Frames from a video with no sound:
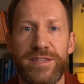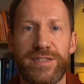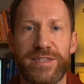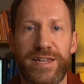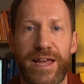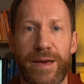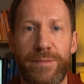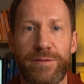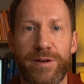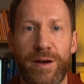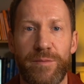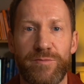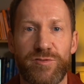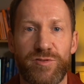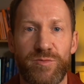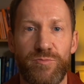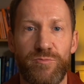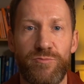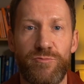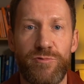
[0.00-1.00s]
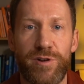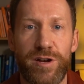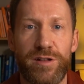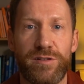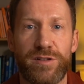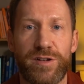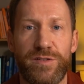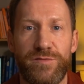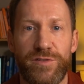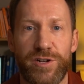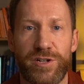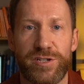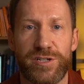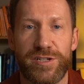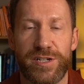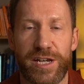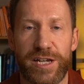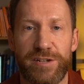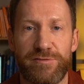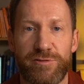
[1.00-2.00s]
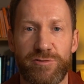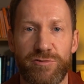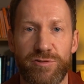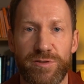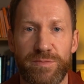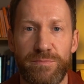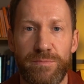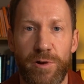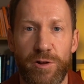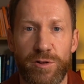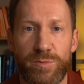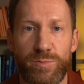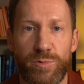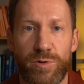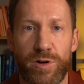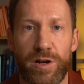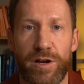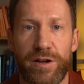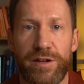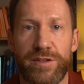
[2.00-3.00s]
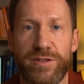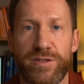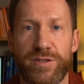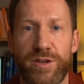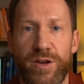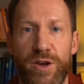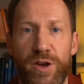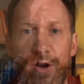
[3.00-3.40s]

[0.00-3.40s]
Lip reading: step comes from real conversion data across multiple clients.